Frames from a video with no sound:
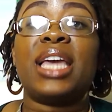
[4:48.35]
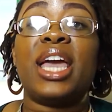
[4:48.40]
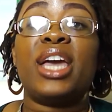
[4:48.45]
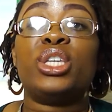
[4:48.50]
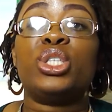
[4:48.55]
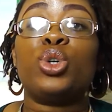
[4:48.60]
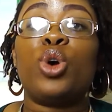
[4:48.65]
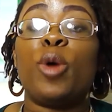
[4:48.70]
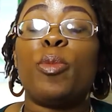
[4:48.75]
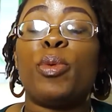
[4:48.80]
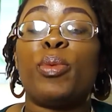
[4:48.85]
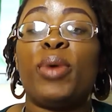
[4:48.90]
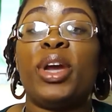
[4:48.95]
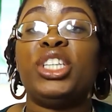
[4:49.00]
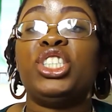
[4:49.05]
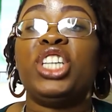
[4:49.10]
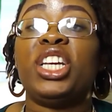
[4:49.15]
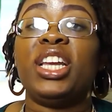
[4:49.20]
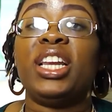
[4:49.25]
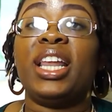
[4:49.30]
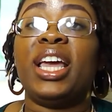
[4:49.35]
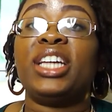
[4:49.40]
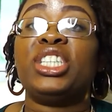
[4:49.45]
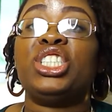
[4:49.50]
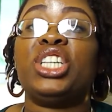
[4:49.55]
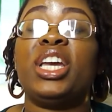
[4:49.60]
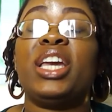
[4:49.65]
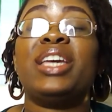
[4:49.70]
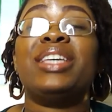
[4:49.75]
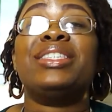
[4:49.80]
S corporation
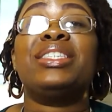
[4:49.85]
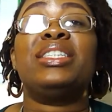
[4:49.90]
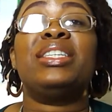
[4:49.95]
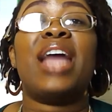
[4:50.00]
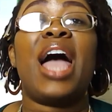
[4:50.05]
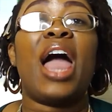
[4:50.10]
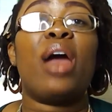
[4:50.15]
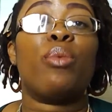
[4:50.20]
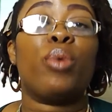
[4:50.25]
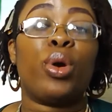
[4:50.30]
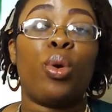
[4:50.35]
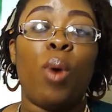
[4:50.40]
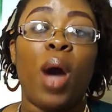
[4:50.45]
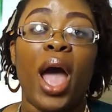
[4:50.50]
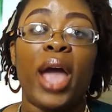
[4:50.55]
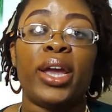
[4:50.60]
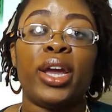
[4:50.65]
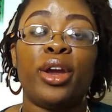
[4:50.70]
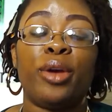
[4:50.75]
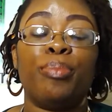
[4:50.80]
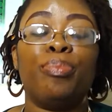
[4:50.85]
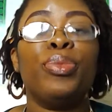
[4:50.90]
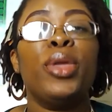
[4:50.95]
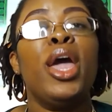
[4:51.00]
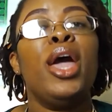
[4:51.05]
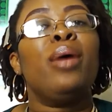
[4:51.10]
election is not required.